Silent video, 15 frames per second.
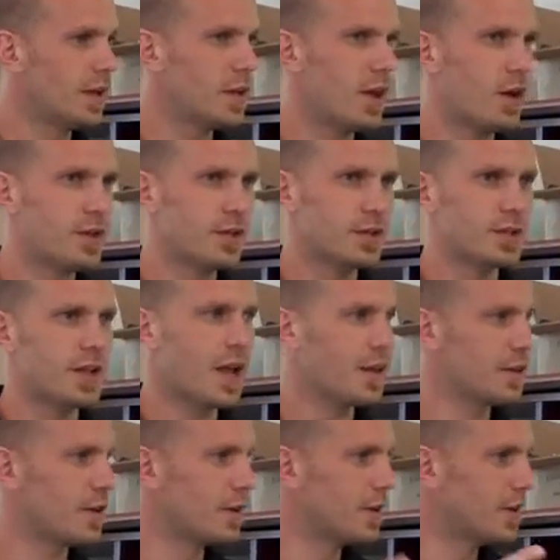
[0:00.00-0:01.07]
You know, your
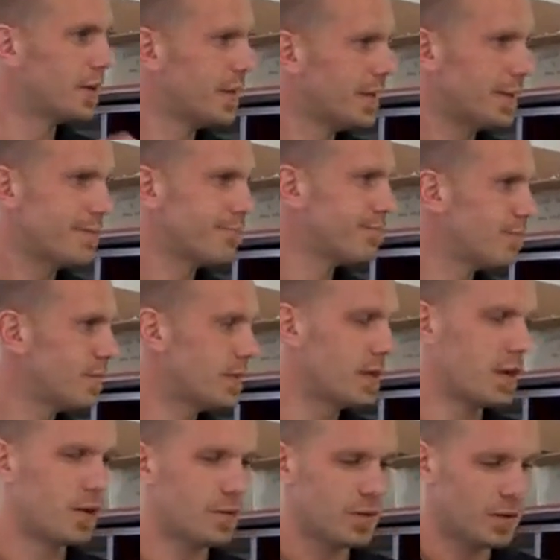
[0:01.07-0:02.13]
standard,
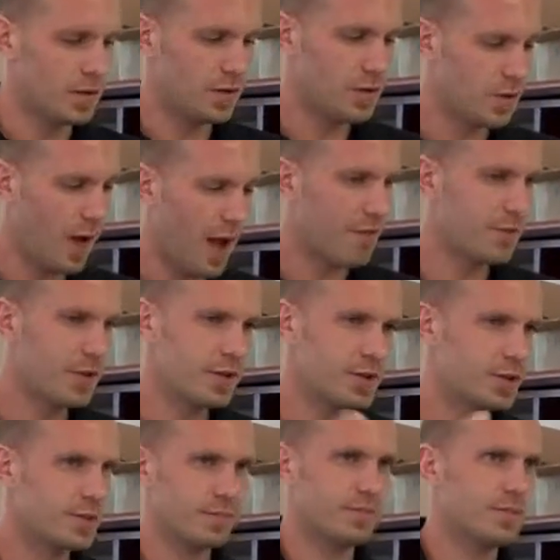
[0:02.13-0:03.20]
you know, your
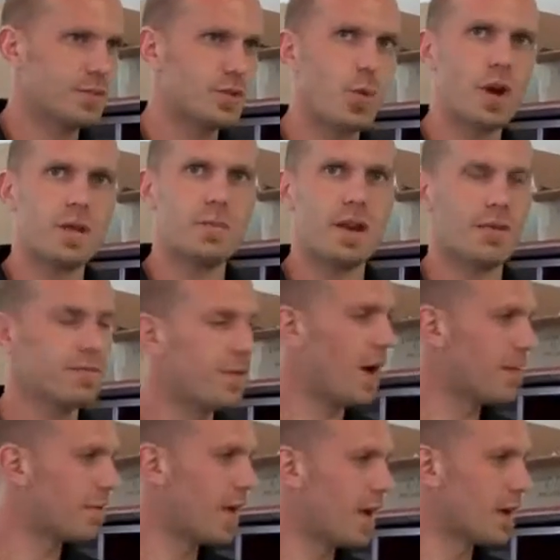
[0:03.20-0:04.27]
average 20-minute
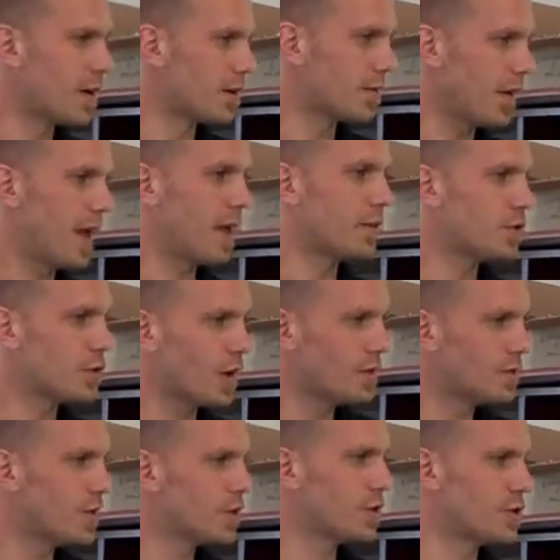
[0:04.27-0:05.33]
5K-er can't
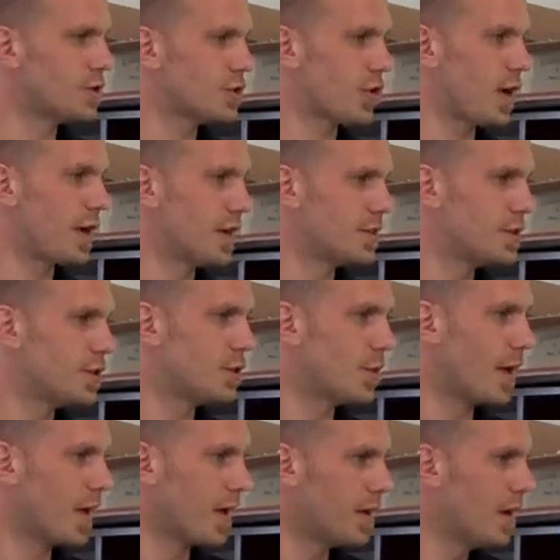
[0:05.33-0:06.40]
transition straight into
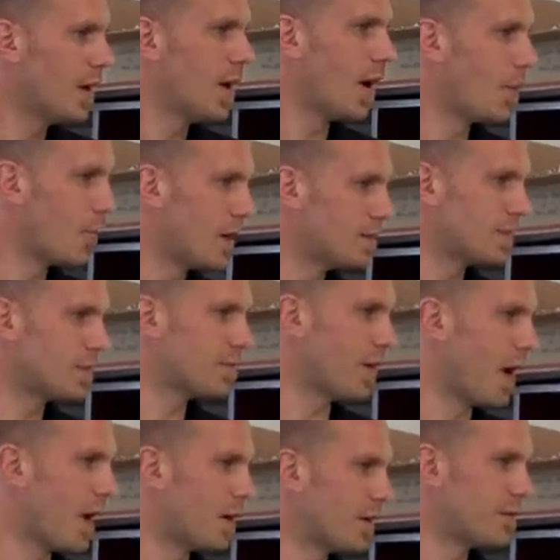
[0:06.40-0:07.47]
a racing
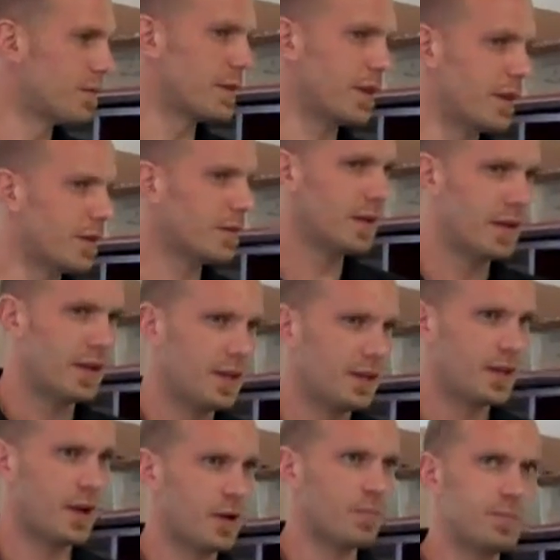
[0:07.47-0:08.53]
flat or even a,
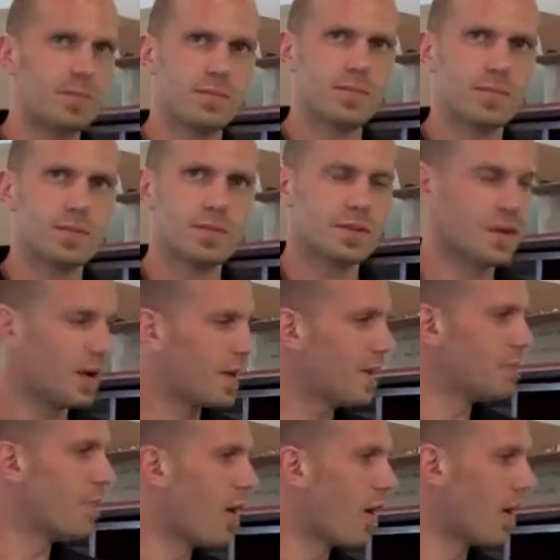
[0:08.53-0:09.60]
you know, a
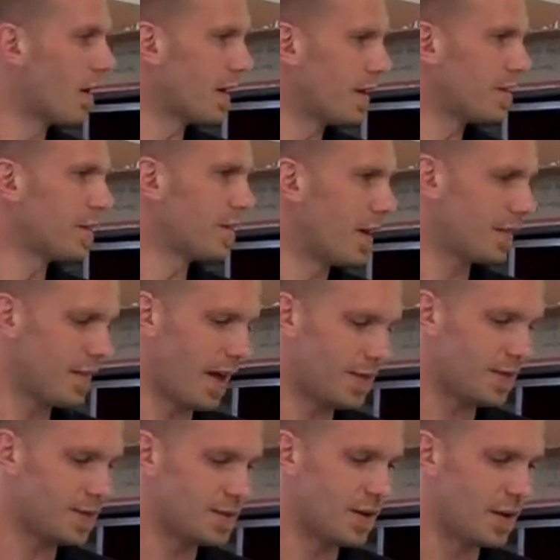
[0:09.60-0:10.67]
Kinvara, anything like
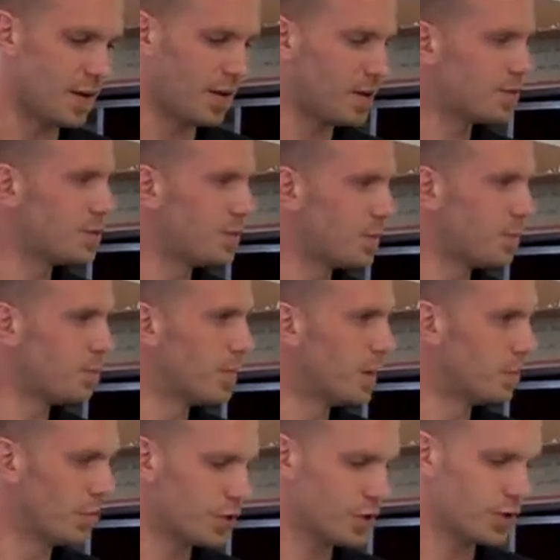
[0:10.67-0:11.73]
that that's a super
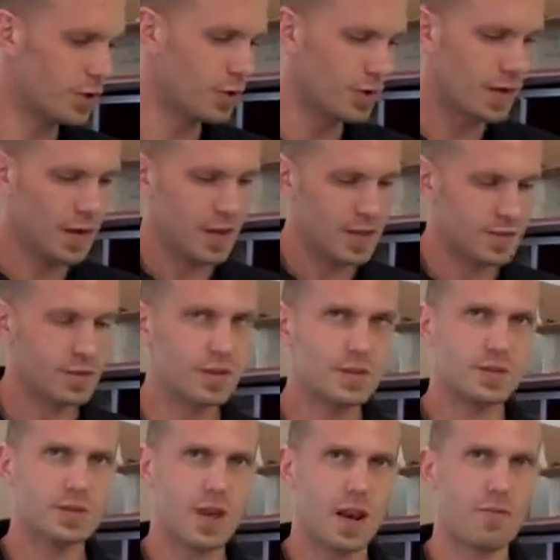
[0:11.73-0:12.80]
minimal shoe. So
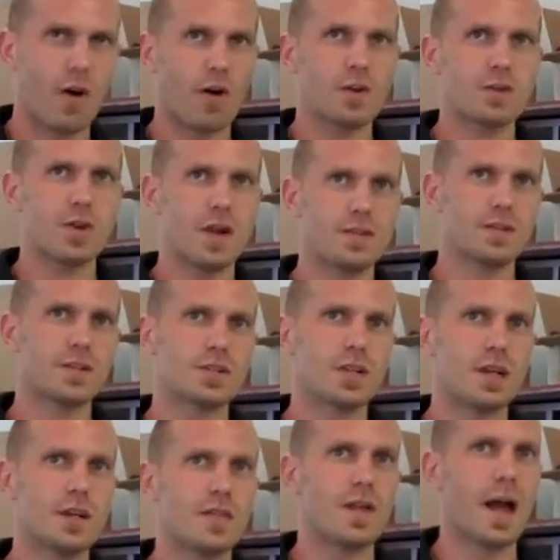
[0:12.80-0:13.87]
this is kind of our
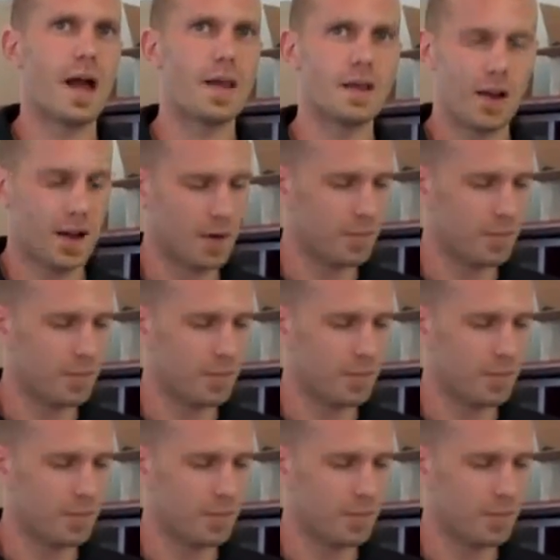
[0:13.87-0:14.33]
transition into that.